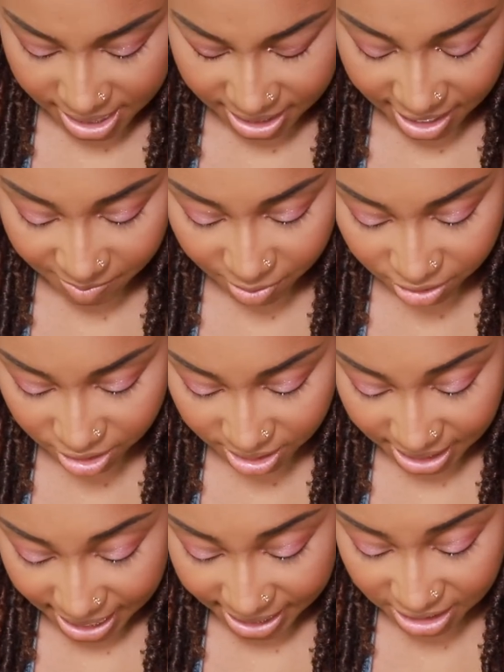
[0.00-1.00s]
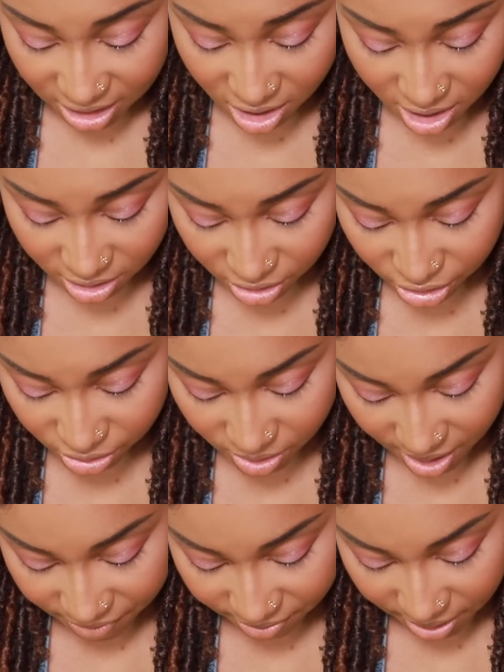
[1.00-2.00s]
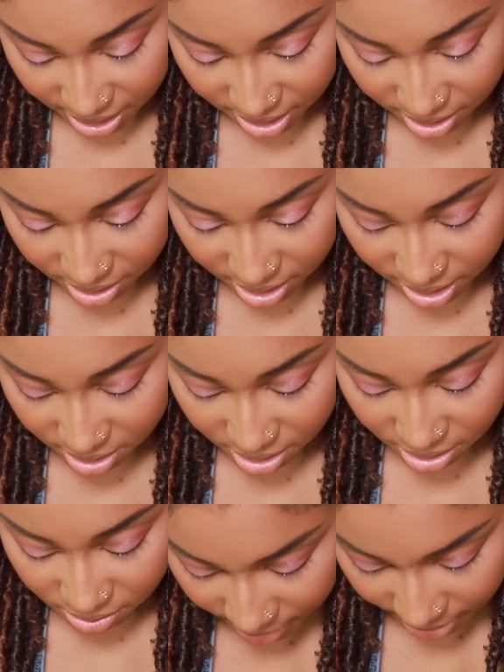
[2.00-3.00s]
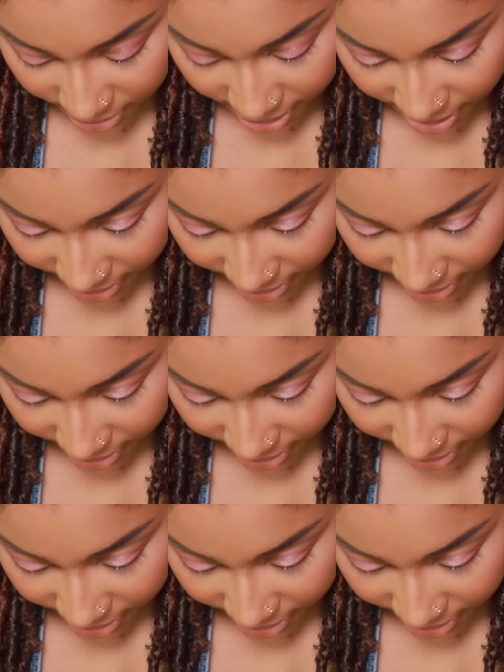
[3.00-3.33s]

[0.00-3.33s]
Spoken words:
I think I purchased a song or two off of there. I don't know. Yeah,